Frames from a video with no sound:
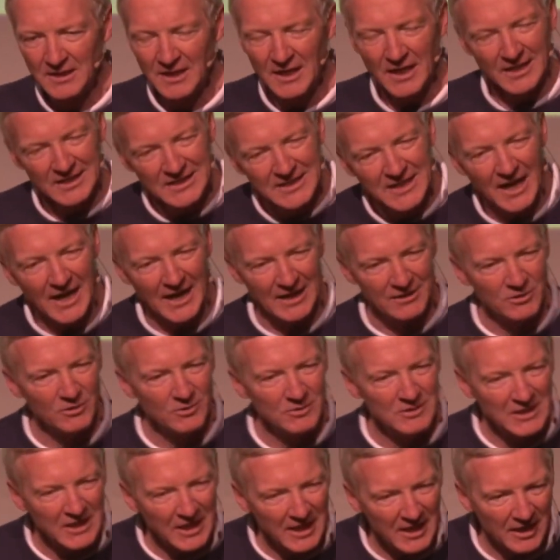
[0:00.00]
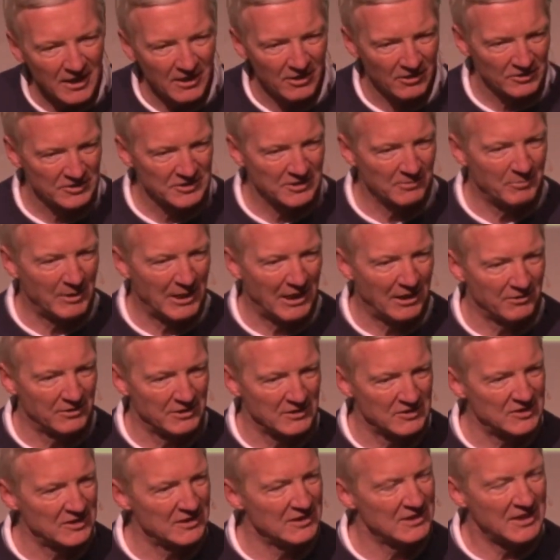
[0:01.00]
a God who cares about
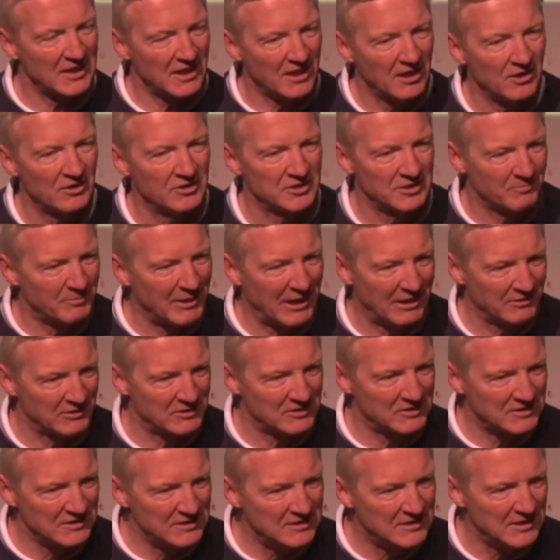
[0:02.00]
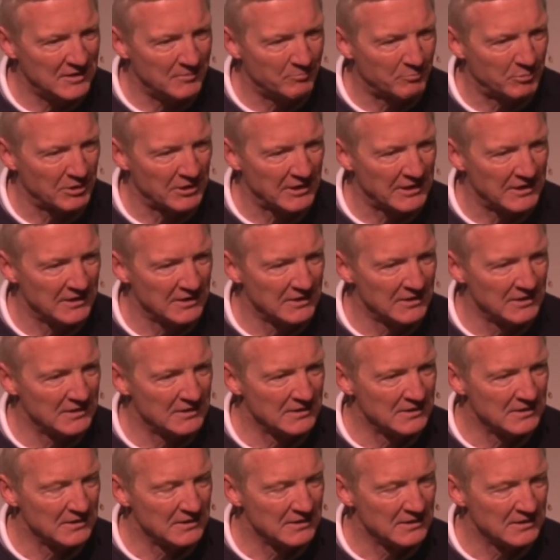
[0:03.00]
us and cares about us deeply.
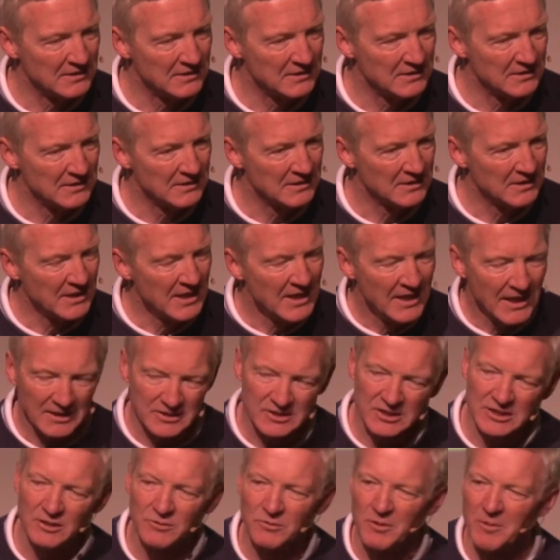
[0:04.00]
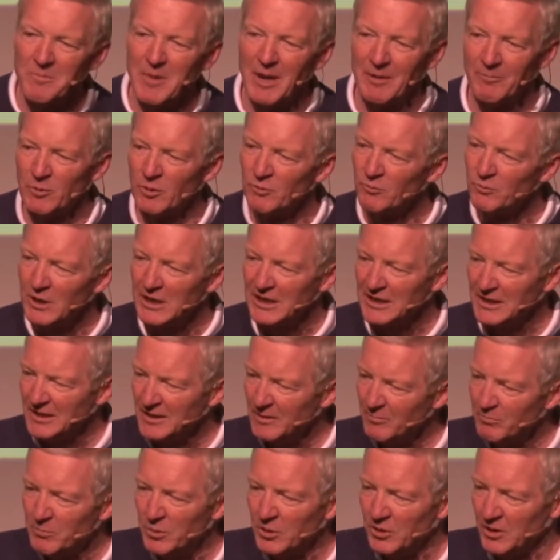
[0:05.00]
I still remember reading
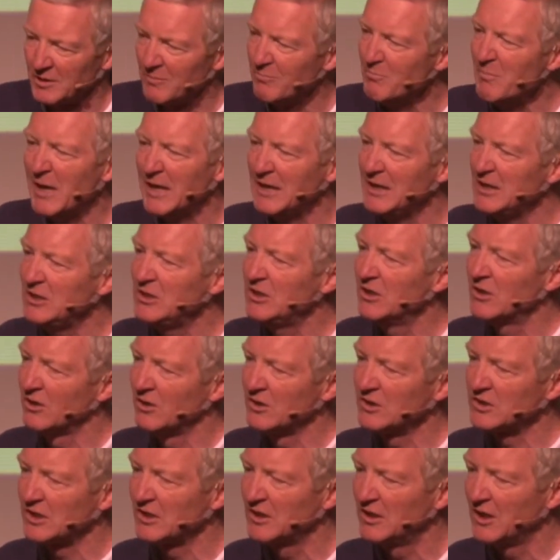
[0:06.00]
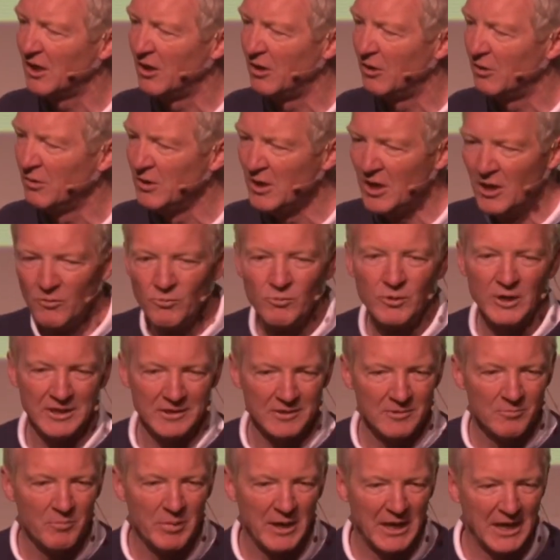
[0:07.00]
a book many years ago
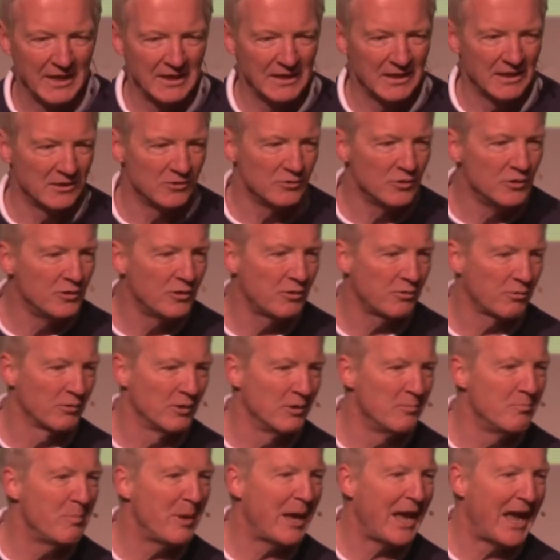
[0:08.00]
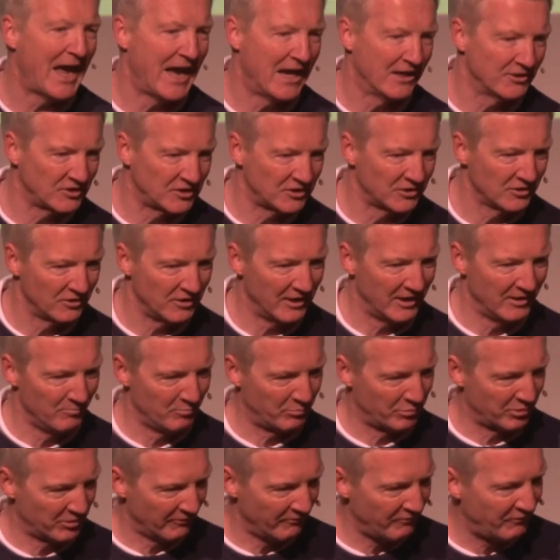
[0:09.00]
written by a Lutheran pastor and
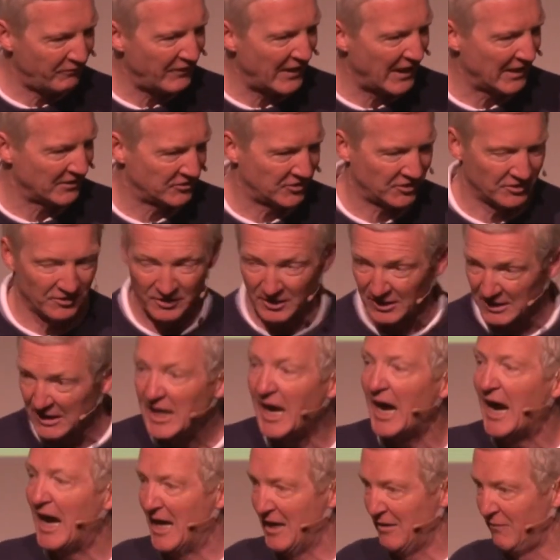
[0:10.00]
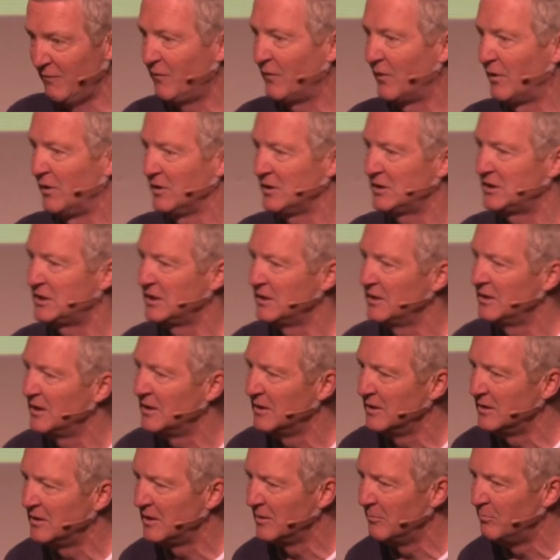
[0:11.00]
professor, a convert to
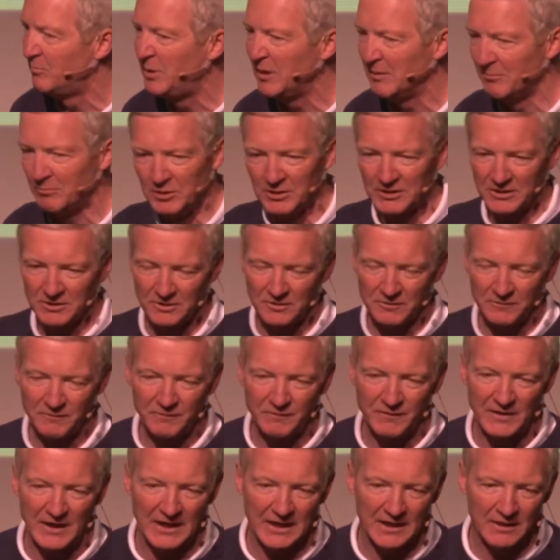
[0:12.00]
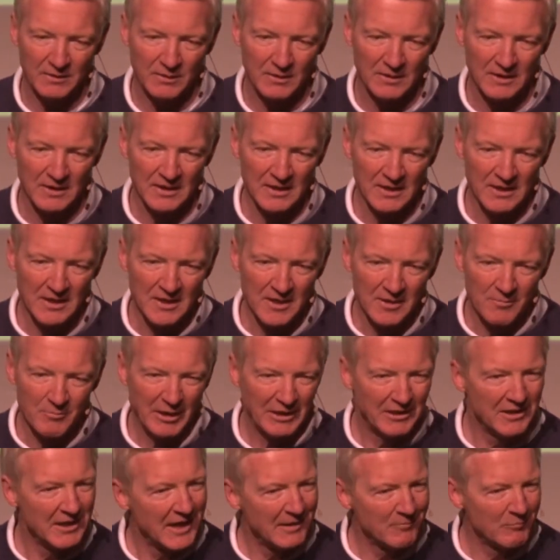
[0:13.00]
the, the biblical faith,
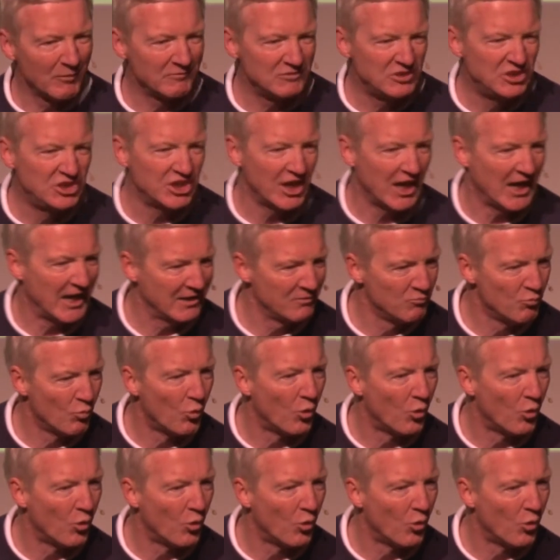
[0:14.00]
by the name of John